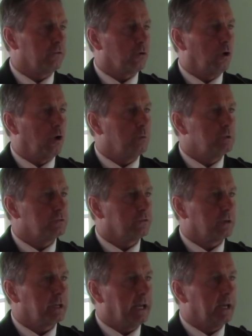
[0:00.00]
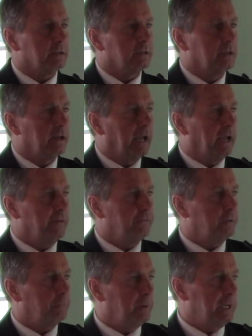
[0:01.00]
always forget
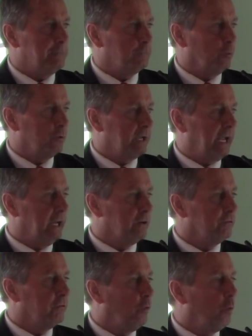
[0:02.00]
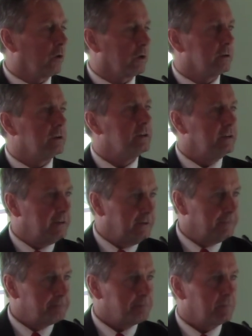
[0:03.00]
half the people can't afford
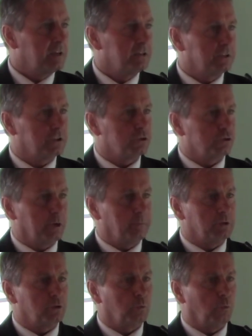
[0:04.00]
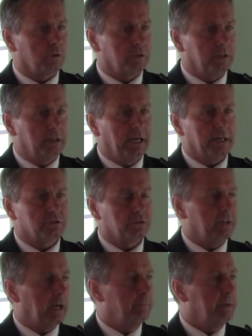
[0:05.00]
to contribute toward the debt.
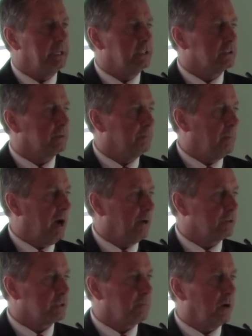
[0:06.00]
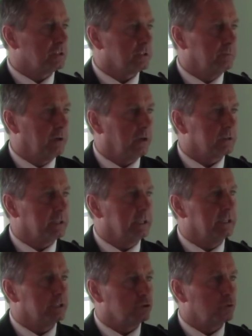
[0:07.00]
So that means my
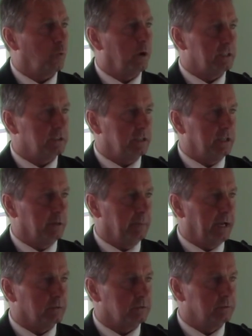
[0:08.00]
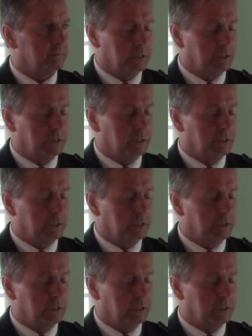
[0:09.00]
responsibility is twice the amount.